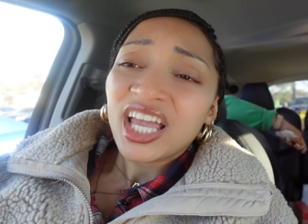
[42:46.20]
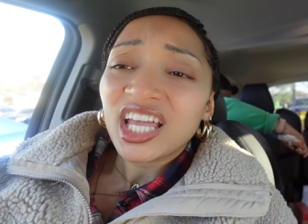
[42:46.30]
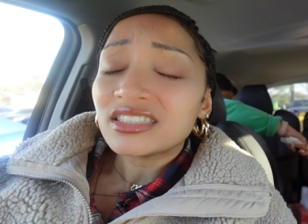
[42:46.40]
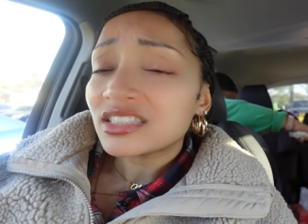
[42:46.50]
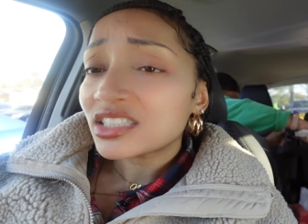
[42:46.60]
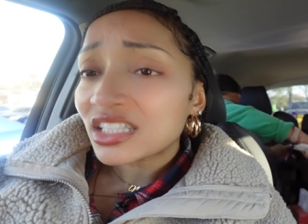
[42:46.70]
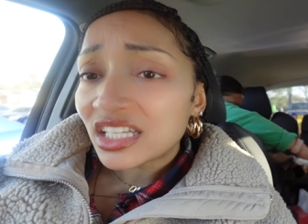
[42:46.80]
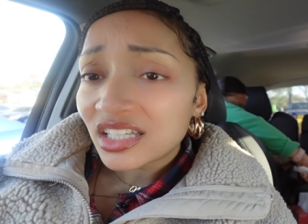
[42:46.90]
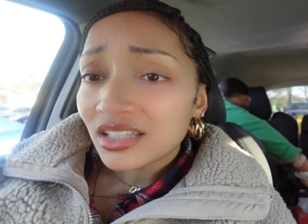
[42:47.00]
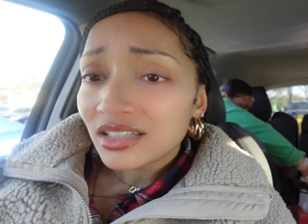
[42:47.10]
he's
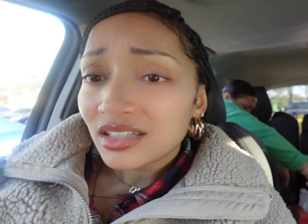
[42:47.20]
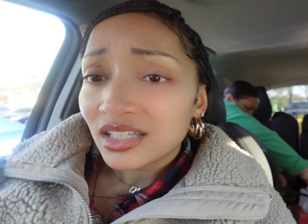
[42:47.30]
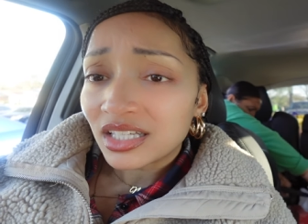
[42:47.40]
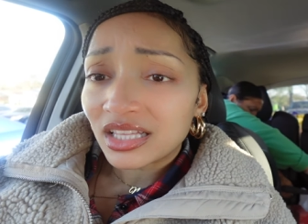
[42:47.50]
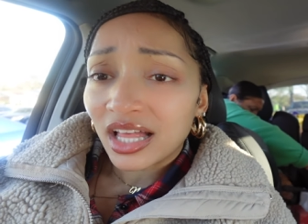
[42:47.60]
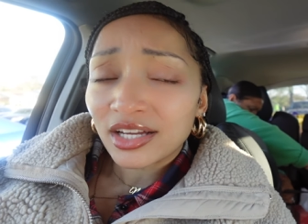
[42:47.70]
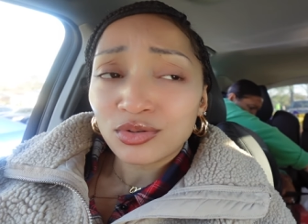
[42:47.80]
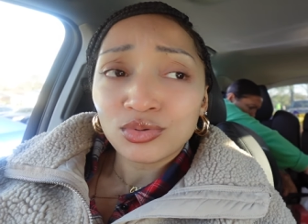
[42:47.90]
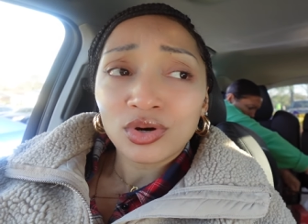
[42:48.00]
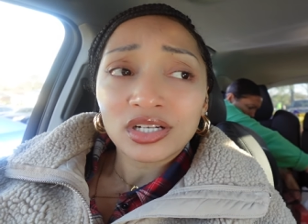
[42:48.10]
sick. He like,
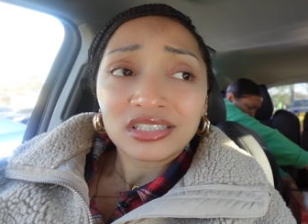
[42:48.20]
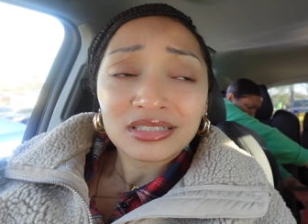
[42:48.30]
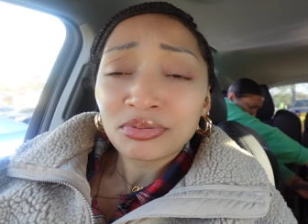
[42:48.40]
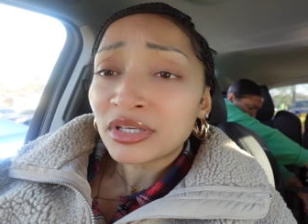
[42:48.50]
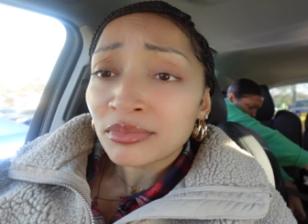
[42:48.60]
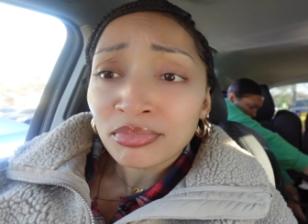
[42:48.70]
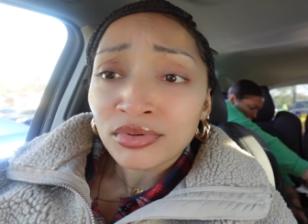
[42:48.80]
who are these people?